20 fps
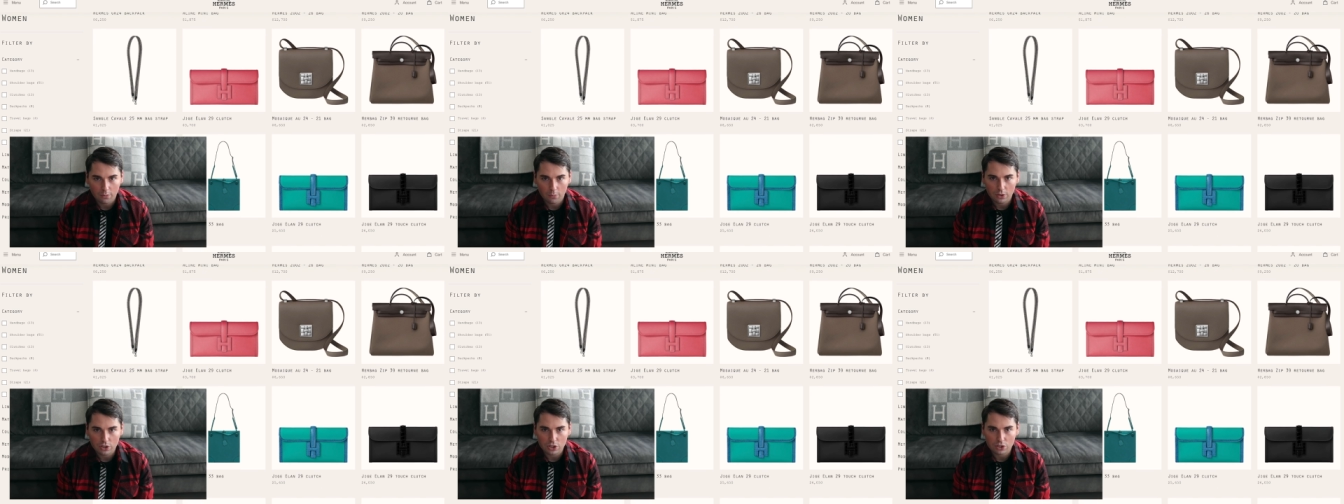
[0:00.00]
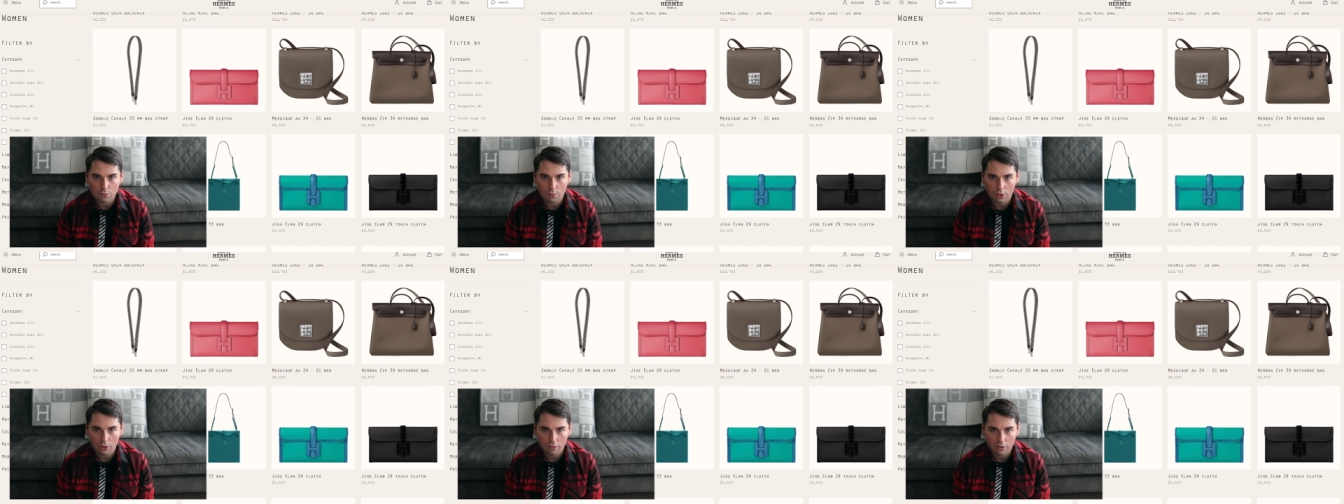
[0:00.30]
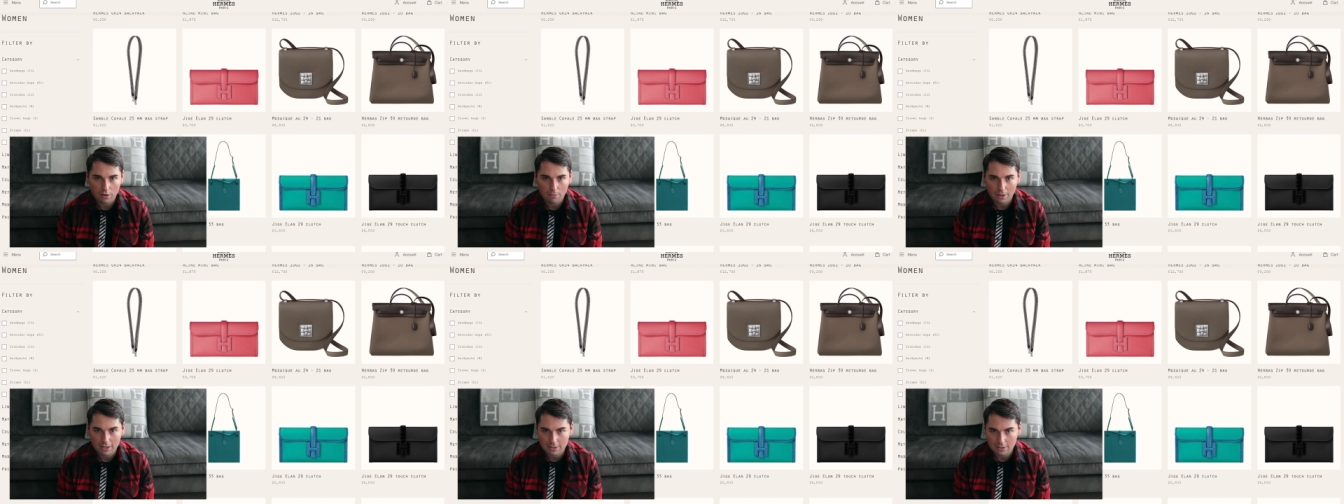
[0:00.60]
which is one of
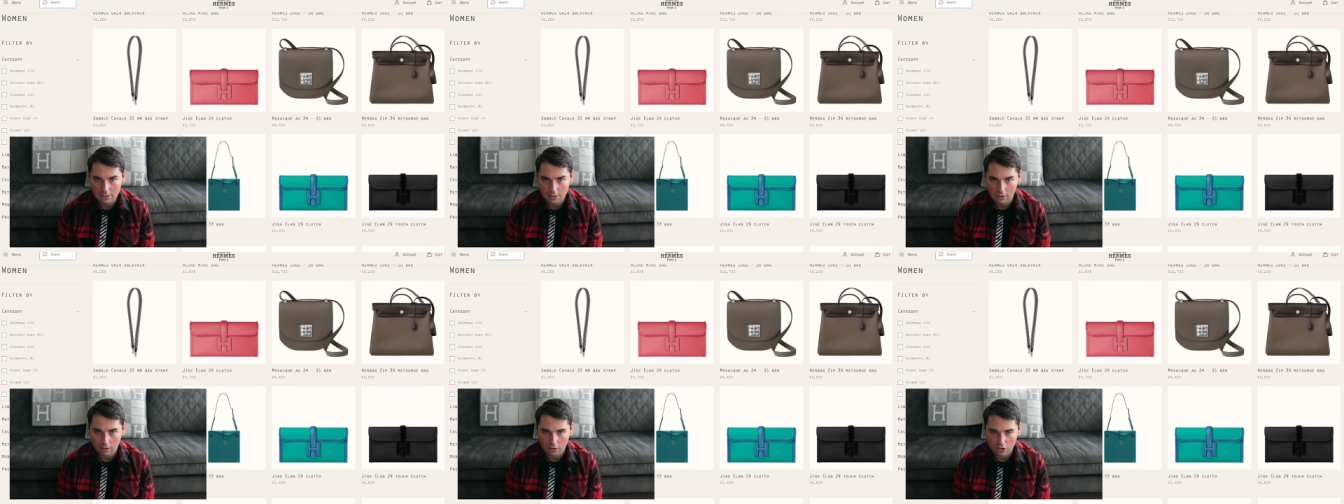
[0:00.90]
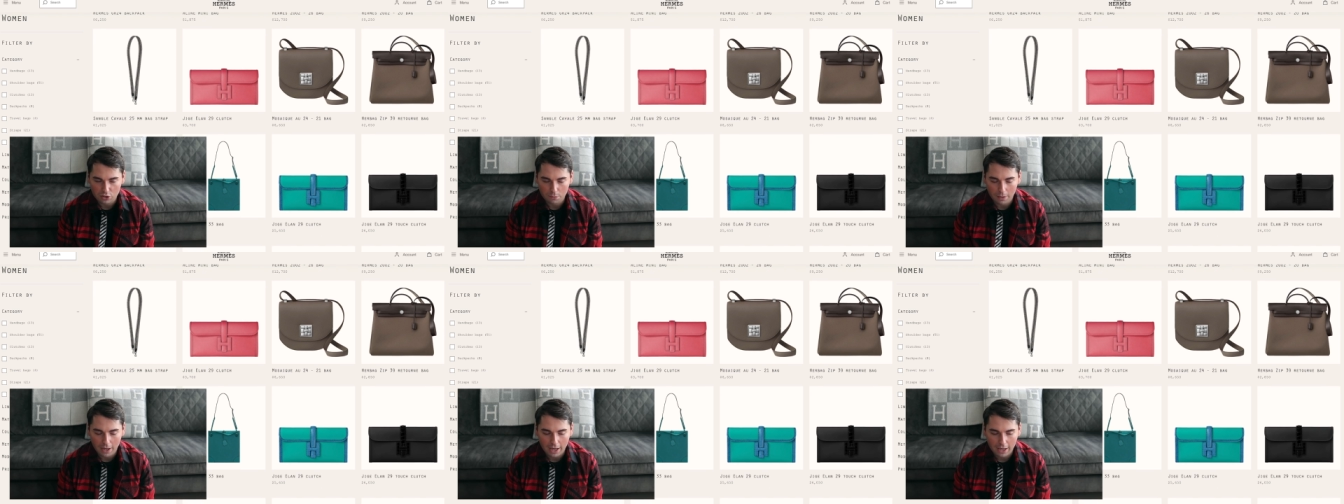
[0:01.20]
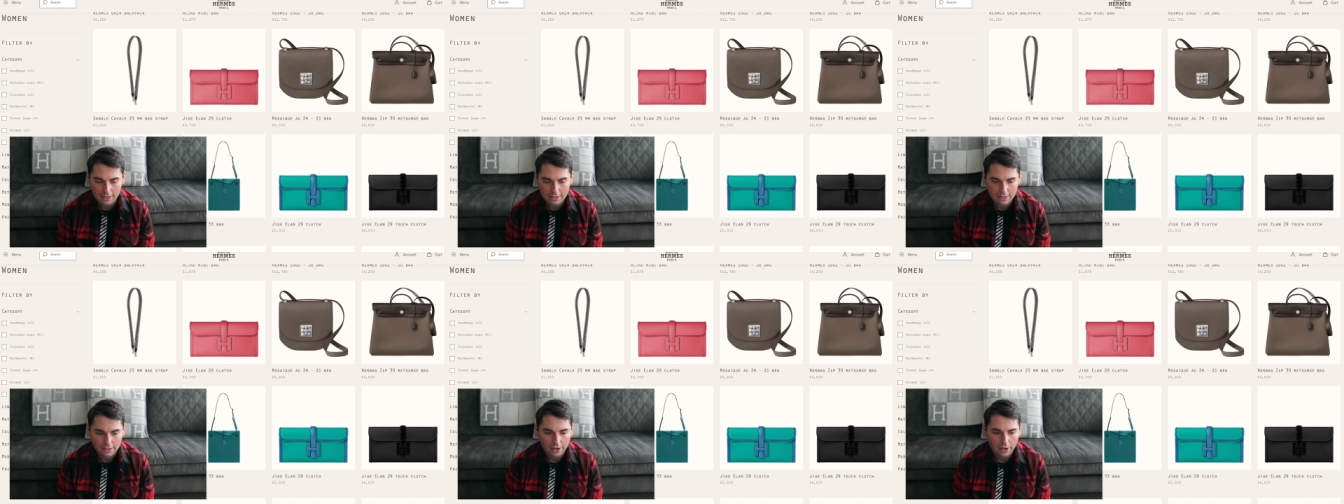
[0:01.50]
Hermes' clutch
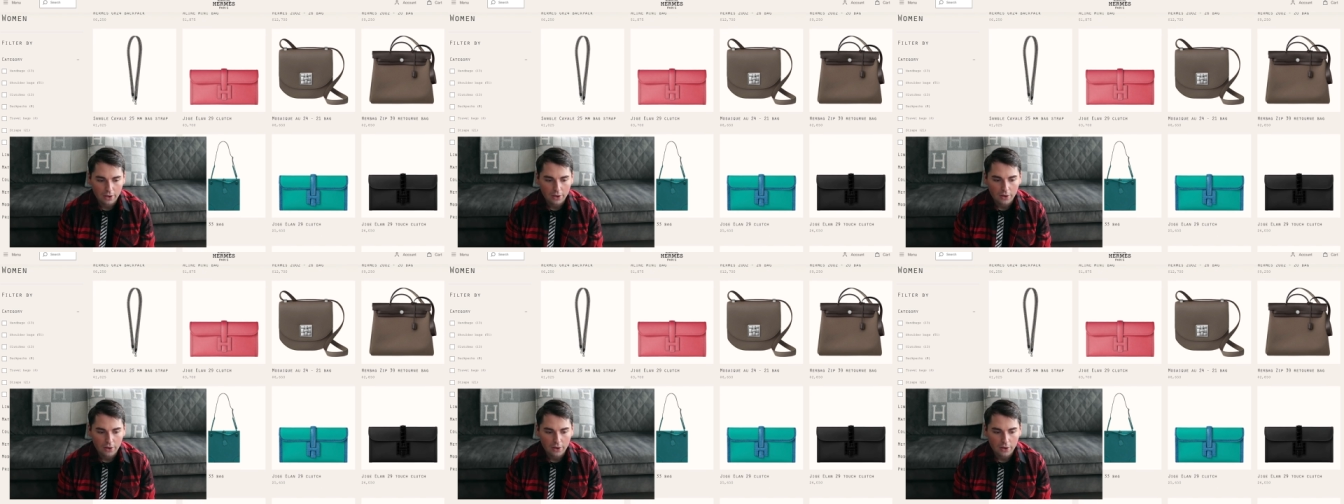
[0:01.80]
bags.